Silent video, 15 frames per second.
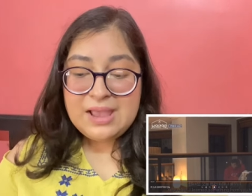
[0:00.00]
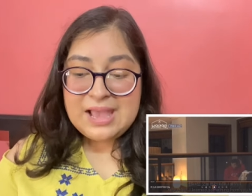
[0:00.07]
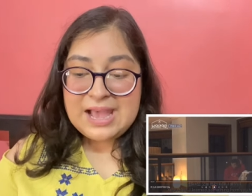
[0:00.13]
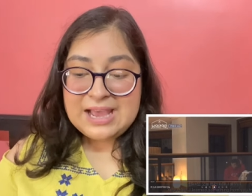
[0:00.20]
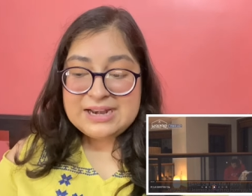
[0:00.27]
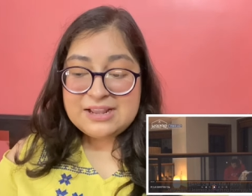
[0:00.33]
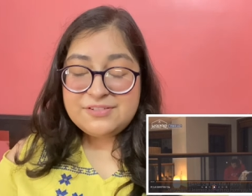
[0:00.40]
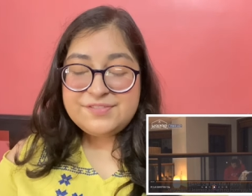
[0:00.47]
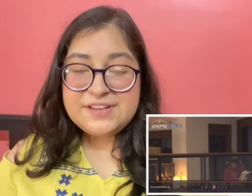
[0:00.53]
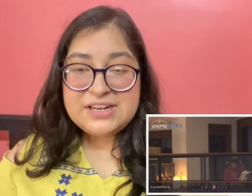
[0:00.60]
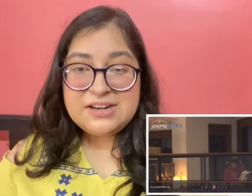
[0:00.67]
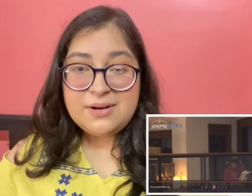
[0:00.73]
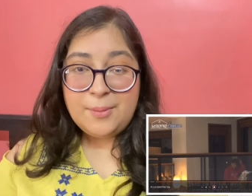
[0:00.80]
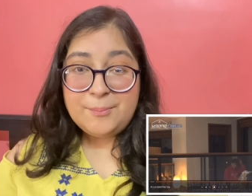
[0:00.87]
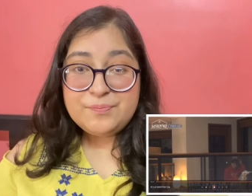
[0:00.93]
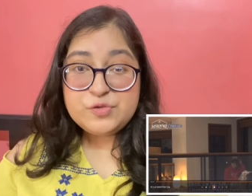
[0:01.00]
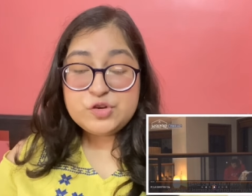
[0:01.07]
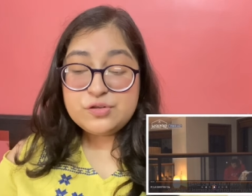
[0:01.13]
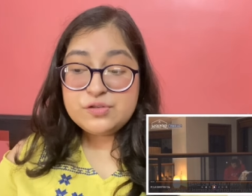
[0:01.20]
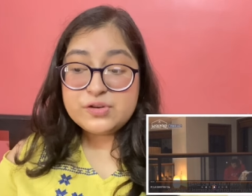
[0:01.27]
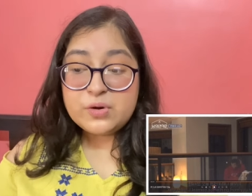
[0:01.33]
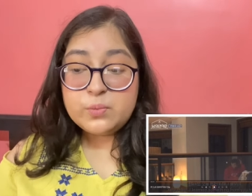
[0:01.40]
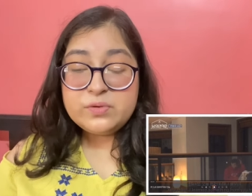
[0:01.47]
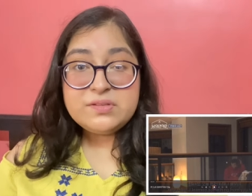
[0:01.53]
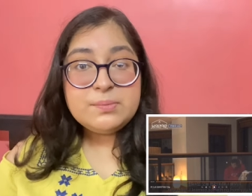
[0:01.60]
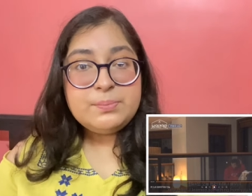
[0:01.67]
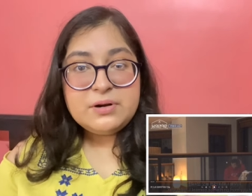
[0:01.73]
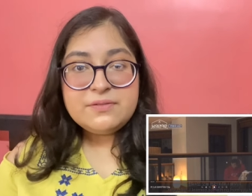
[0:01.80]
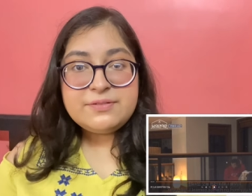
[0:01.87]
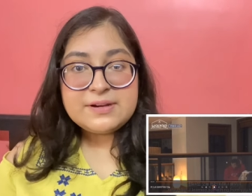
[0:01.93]
And I feel um, Junseong was a
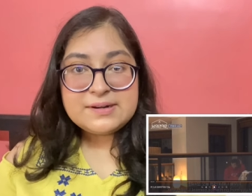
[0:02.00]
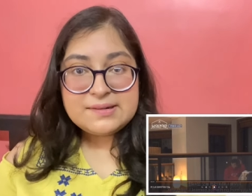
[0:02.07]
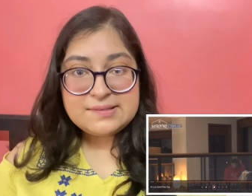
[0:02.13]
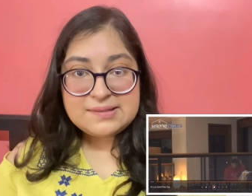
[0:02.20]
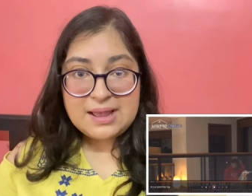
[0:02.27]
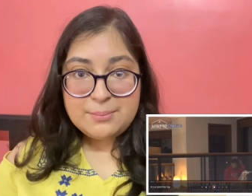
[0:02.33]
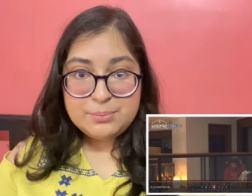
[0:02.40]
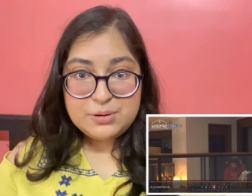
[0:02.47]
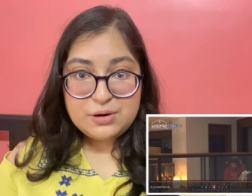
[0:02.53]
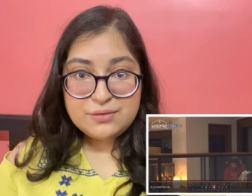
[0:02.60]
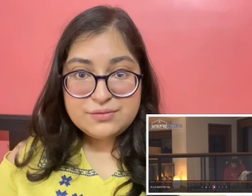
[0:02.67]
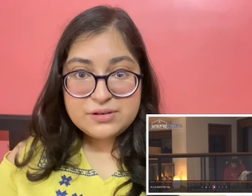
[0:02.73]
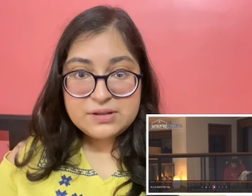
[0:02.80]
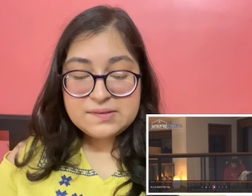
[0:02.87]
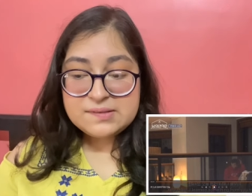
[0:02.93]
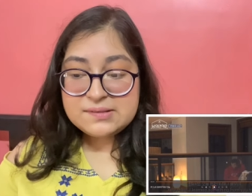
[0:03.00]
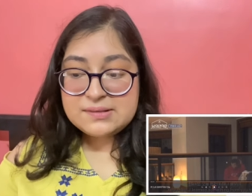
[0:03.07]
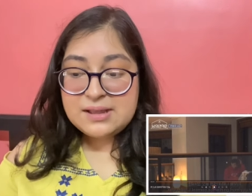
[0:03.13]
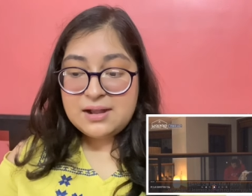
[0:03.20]
perfect example of this.